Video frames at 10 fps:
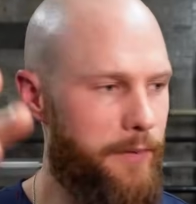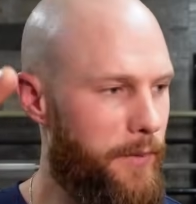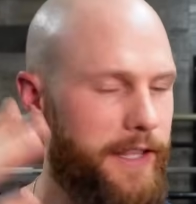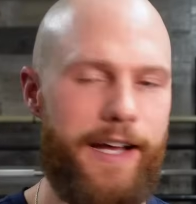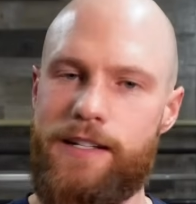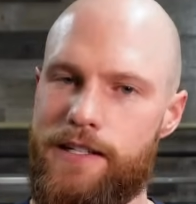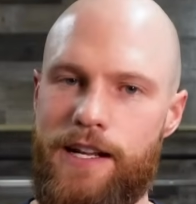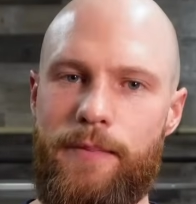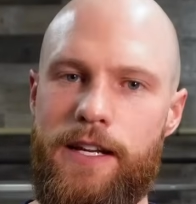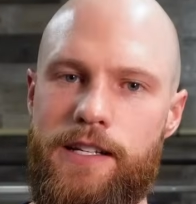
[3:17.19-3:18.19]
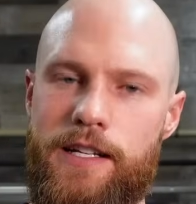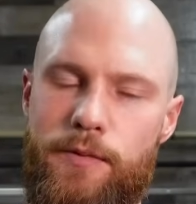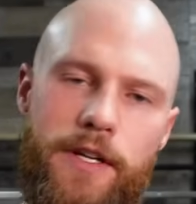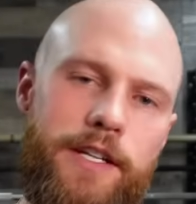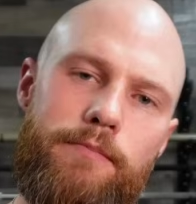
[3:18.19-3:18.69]
But that does not make sense
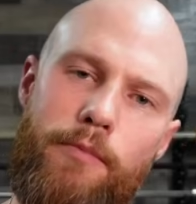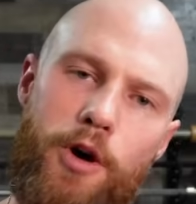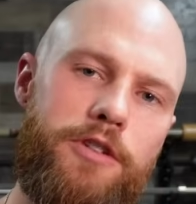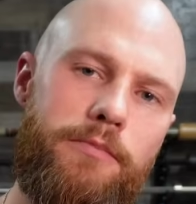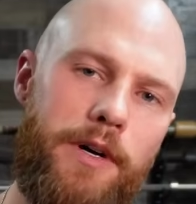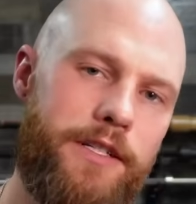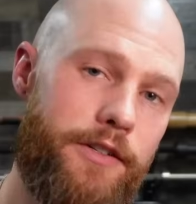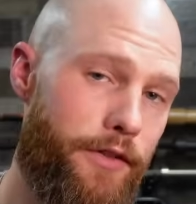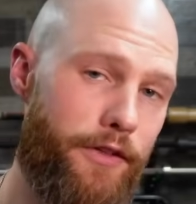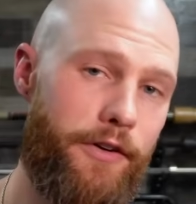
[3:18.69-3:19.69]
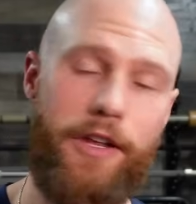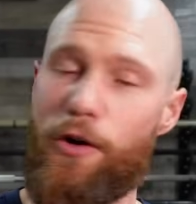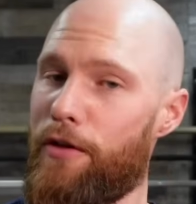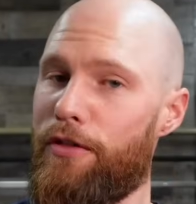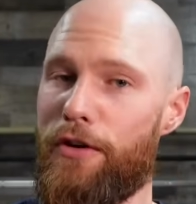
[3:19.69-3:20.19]
because most months are 30
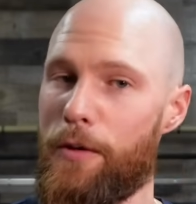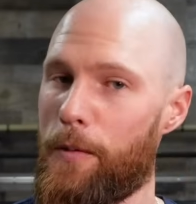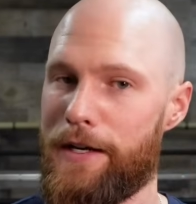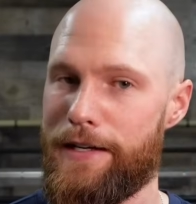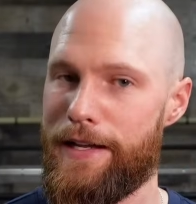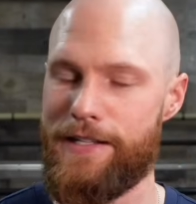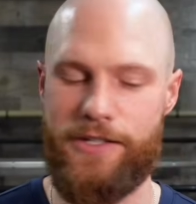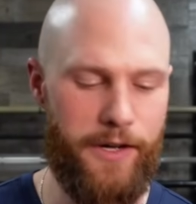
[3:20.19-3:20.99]
or 31 days.